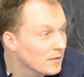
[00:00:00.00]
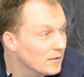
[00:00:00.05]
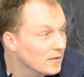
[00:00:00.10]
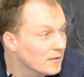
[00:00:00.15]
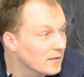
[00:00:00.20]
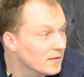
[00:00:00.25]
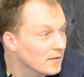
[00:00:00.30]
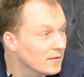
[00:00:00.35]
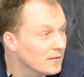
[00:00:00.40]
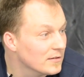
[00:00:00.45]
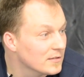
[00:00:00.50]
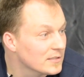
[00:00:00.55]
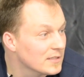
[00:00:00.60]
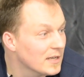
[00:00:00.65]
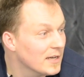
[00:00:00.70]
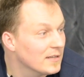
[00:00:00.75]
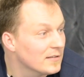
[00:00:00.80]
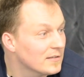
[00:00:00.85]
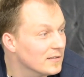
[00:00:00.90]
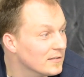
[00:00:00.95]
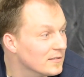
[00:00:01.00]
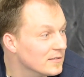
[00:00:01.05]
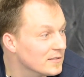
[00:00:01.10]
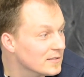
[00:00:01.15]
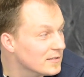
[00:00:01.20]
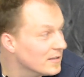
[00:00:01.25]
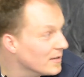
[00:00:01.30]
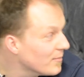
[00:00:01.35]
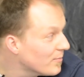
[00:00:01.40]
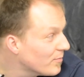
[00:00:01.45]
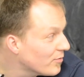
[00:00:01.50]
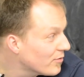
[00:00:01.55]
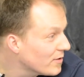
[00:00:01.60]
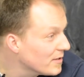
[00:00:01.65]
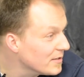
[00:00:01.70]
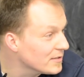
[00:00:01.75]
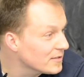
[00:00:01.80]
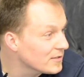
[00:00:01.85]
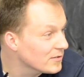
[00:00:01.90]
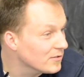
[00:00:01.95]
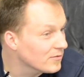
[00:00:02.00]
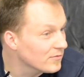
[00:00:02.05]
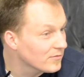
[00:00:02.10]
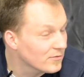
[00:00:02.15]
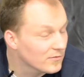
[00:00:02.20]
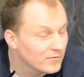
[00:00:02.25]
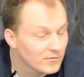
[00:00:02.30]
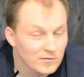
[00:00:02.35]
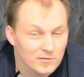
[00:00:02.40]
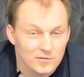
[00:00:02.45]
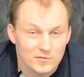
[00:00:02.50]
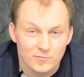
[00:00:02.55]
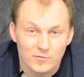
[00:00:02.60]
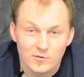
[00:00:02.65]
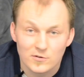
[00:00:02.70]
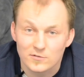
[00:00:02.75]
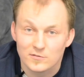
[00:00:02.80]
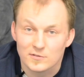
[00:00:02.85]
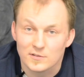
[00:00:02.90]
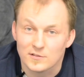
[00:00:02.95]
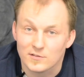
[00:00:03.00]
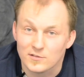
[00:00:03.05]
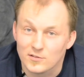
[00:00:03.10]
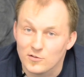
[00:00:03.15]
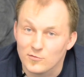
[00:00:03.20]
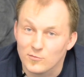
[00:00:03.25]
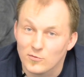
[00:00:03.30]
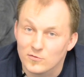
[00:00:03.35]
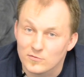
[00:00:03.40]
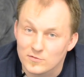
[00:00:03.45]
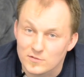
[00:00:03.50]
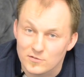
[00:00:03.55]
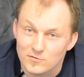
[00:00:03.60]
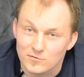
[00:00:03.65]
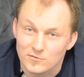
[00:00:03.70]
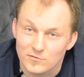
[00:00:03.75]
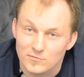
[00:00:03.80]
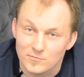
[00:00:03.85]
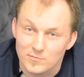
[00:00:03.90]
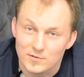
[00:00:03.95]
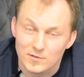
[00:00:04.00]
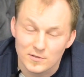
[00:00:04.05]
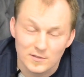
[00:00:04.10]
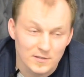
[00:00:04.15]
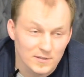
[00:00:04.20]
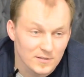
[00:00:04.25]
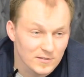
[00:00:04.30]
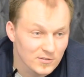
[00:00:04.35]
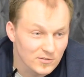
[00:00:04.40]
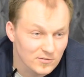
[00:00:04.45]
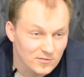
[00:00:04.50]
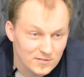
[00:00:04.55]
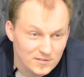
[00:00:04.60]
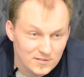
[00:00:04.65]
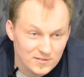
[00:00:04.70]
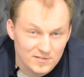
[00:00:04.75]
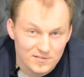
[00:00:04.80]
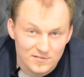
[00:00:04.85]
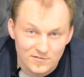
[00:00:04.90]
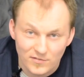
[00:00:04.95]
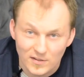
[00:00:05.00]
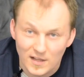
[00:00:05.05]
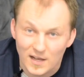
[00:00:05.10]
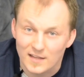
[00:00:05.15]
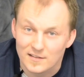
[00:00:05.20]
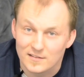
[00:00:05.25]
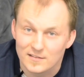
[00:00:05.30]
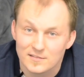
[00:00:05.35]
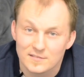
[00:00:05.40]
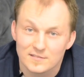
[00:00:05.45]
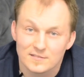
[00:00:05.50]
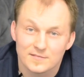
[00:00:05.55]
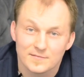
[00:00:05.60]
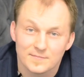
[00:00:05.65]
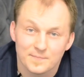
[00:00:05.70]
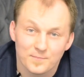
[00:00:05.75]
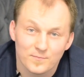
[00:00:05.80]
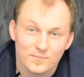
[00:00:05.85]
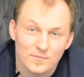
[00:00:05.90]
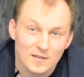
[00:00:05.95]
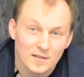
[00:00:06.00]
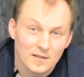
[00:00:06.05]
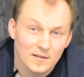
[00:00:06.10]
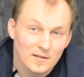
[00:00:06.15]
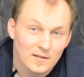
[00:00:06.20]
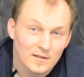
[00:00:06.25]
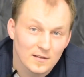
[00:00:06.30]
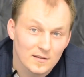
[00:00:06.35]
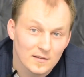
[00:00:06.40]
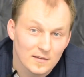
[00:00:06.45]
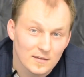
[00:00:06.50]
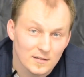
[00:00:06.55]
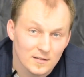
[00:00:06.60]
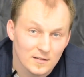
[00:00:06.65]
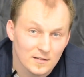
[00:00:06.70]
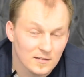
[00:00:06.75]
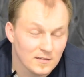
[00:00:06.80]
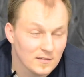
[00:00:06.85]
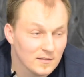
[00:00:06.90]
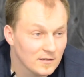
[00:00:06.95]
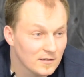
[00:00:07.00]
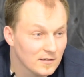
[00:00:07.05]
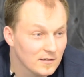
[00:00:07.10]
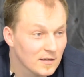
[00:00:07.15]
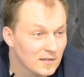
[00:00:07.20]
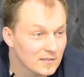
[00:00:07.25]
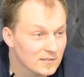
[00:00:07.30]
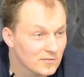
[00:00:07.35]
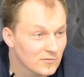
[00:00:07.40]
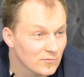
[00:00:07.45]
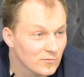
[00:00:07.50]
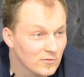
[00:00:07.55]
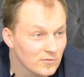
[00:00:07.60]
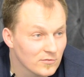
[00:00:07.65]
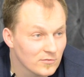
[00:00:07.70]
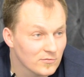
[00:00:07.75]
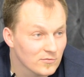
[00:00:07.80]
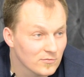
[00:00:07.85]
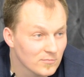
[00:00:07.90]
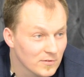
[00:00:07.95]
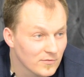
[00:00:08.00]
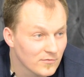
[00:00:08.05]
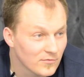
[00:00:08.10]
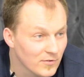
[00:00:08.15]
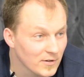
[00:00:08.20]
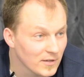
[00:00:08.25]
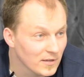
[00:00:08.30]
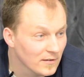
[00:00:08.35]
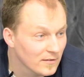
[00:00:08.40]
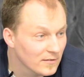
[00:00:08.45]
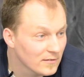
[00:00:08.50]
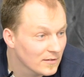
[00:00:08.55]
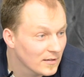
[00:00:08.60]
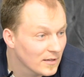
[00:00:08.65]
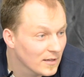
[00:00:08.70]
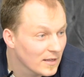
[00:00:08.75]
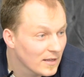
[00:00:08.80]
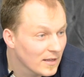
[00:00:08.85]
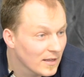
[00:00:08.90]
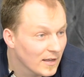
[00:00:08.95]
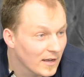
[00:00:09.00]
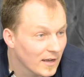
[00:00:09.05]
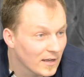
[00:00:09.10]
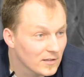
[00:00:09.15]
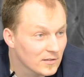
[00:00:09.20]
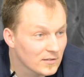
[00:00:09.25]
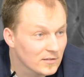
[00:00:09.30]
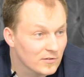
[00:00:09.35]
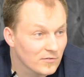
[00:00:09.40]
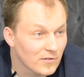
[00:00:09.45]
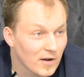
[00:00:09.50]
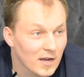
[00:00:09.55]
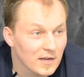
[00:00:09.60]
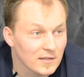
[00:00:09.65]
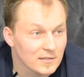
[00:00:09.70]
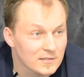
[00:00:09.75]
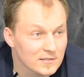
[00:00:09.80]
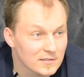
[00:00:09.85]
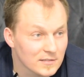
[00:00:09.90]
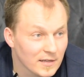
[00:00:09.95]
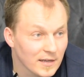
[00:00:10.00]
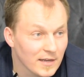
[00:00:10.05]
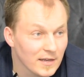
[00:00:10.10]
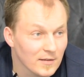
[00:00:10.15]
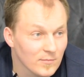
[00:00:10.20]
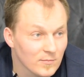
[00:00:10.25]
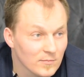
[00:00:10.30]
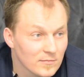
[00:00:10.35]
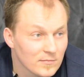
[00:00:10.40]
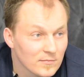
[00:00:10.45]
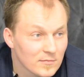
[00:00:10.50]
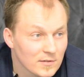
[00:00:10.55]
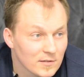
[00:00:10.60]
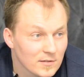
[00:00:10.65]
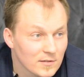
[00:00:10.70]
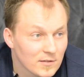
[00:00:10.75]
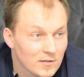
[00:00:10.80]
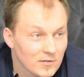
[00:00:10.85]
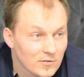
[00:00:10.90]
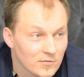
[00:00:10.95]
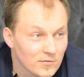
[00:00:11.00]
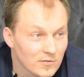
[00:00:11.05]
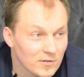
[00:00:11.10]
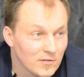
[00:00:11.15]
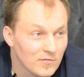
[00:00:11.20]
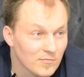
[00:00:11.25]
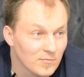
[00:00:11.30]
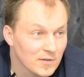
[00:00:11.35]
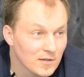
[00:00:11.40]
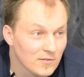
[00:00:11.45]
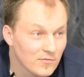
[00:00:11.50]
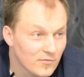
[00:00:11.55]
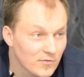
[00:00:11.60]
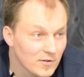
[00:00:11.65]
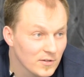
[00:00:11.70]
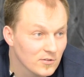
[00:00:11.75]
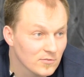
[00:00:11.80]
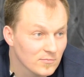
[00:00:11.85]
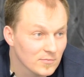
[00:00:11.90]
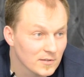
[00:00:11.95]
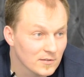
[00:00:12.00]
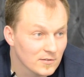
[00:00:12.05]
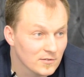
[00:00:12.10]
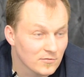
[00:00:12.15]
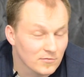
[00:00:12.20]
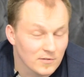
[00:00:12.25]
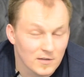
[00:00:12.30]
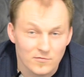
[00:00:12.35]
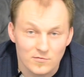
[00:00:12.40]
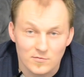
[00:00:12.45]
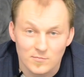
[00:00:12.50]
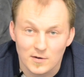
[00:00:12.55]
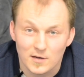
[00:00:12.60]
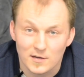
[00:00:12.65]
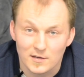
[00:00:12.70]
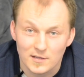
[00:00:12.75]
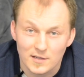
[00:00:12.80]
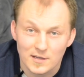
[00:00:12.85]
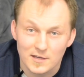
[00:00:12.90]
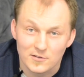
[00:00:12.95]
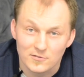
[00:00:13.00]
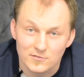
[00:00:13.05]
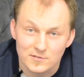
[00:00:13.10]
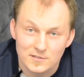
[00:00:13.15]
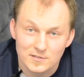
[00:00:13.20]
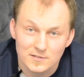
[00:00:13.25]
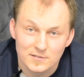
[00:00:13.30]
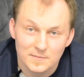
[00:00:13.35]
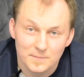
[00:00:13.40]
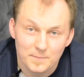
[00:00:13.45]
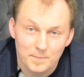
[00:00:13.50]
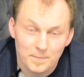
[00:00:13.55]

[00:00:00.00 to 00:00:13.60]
Uh, Satan is the prince of, of this world, and he wants you to be just flat. He, he, he doesn't want you to be free. And Christ came to give me a freedom and to everybody else.